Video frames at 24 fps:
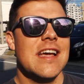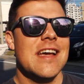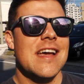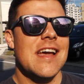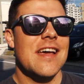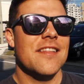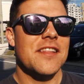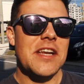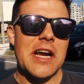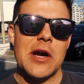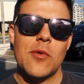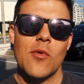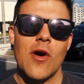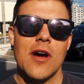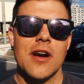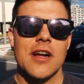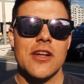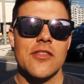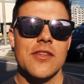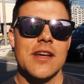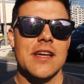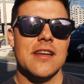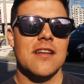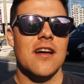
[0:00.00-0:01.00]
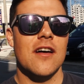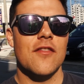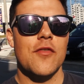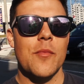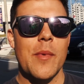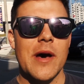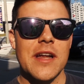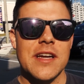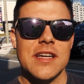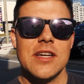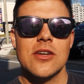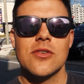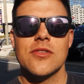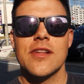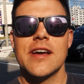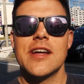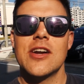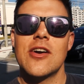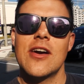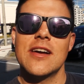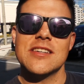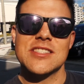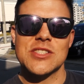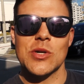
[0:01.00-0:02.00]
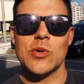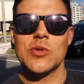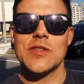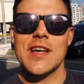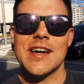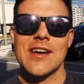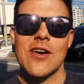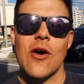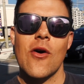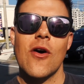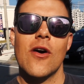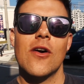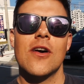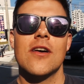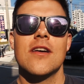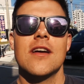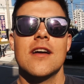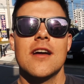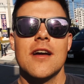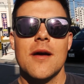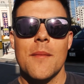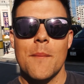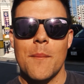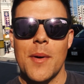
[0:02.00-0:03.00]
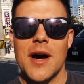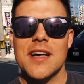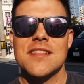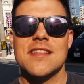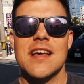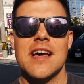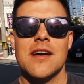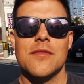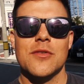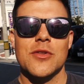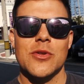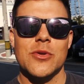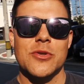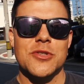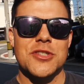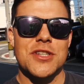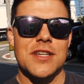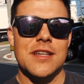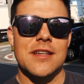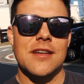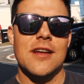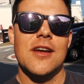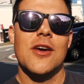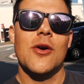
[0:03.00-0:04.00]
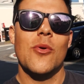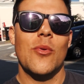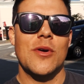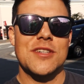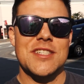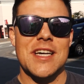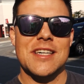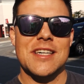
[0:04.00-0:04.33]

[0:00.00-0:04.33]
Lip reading: And then ironically enough, about a year later, I sold that car, bought the Evolution, which